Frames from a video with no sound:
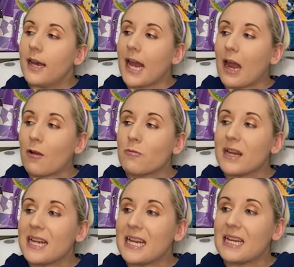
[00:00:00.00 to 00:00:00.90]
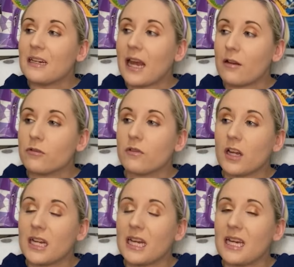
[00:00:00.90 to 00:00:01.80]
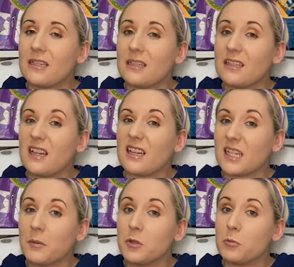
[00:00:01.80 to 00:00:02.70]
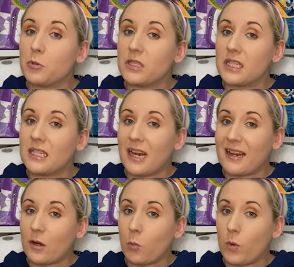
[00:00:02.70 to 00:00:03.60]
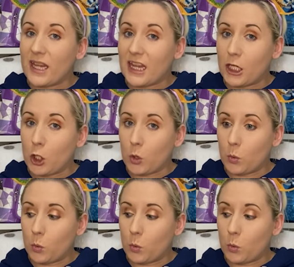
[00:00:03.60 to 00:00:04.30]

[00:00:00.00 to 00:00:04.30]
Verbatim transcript: how many lounge flying ears is it acceptable to take with you